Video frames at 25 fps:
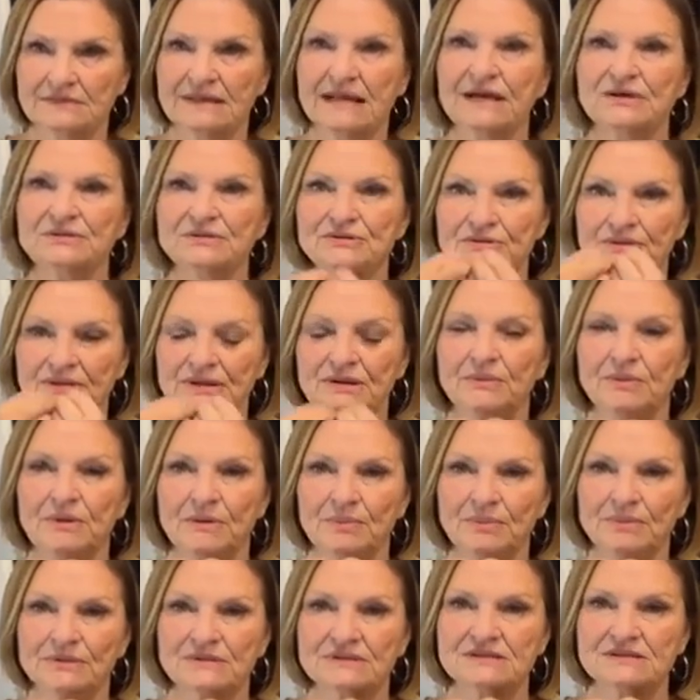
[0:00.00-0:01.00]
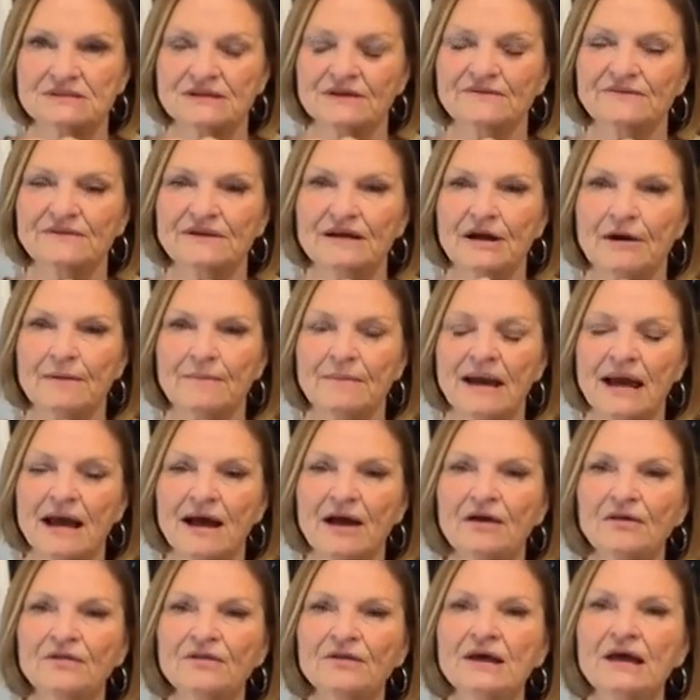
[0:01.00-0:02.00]
naturally we put stuff in our
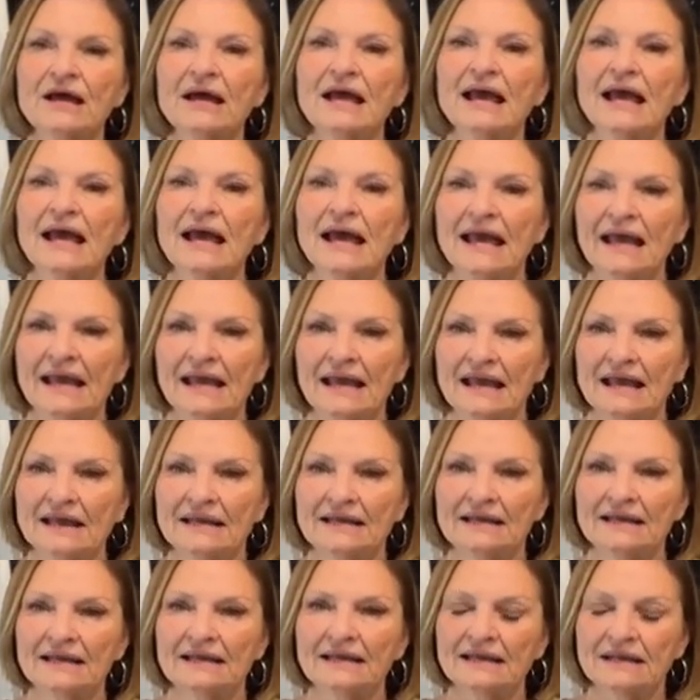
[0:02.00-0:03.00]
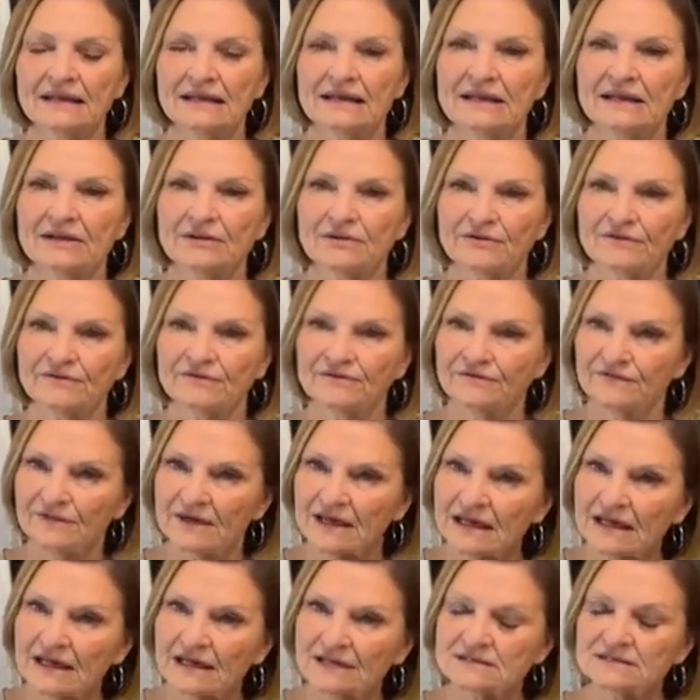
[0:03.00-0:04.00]
mouth and it either
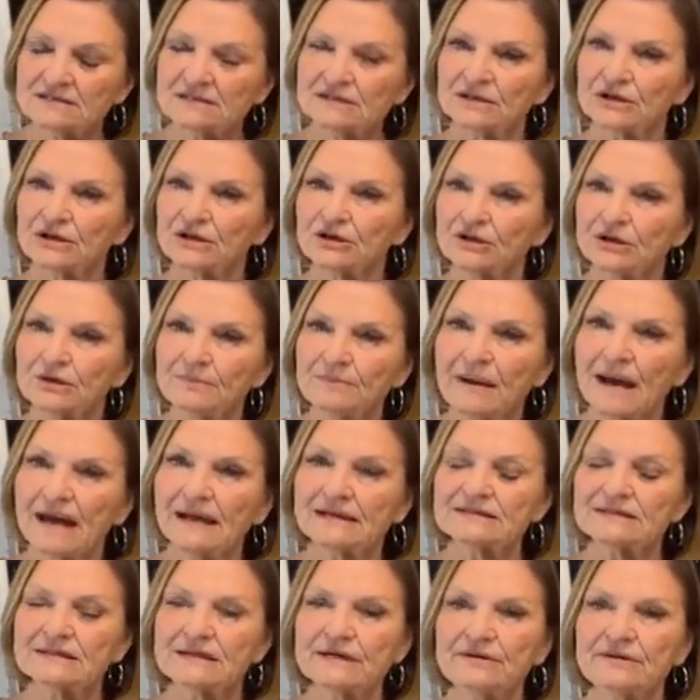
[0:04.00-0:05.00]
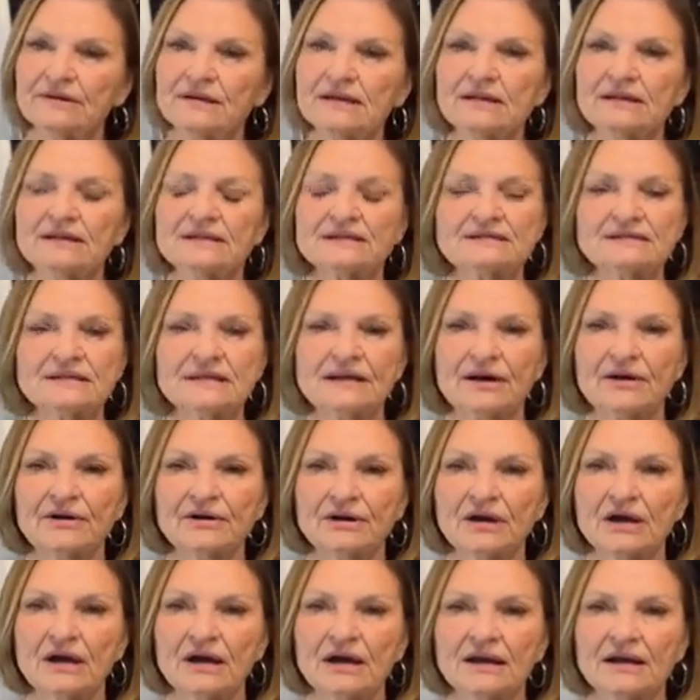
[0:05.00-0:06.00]
feeds the good bacteria that's in
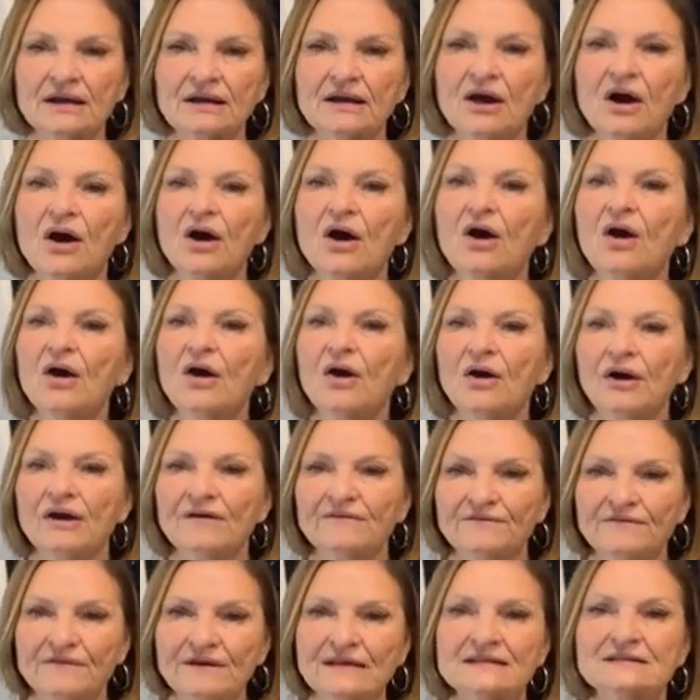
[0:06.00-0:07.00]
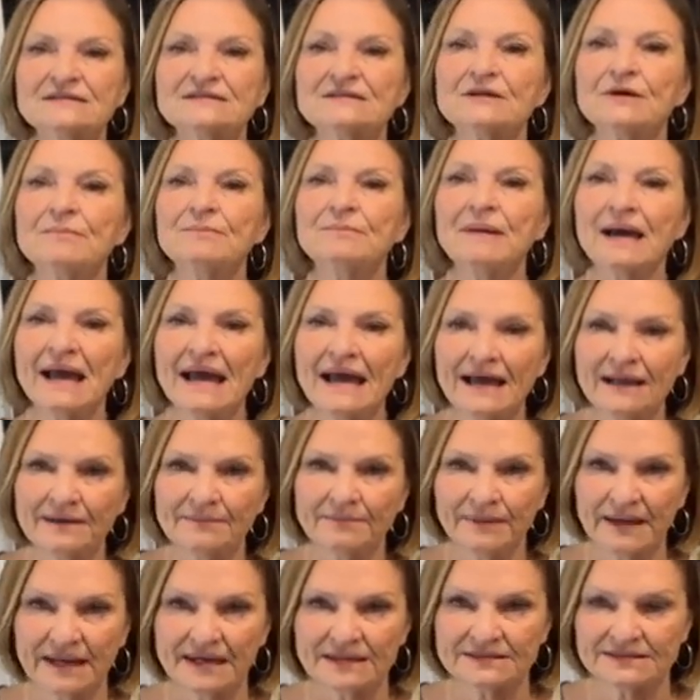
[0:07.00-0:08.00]
our gut or it feeds the
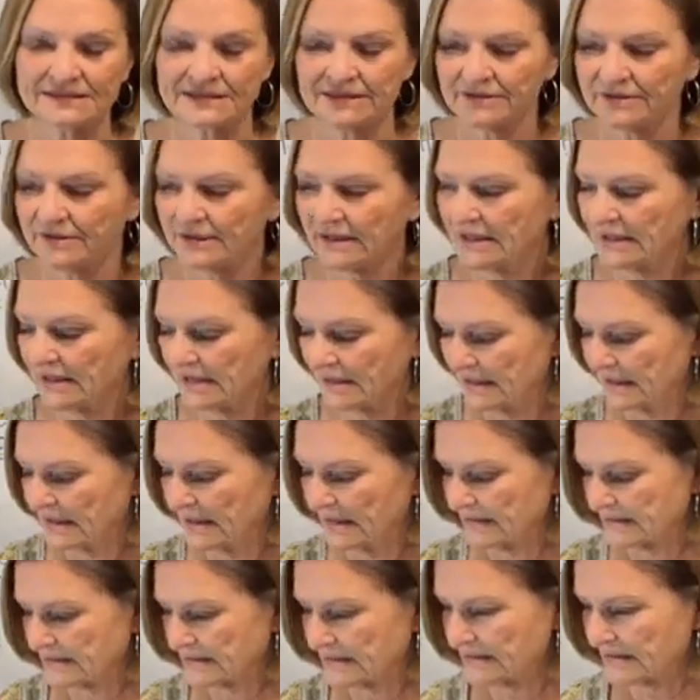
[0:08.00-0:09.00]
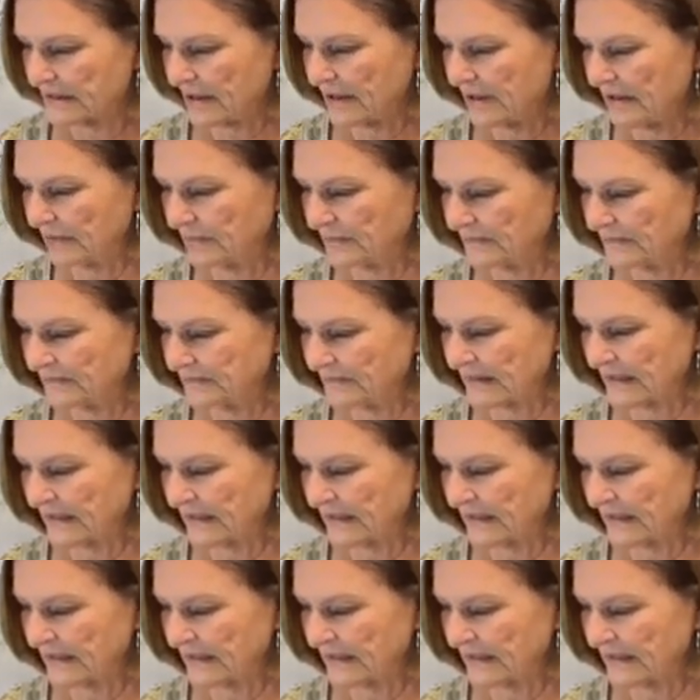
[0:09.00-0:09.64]
bad bacteria. So,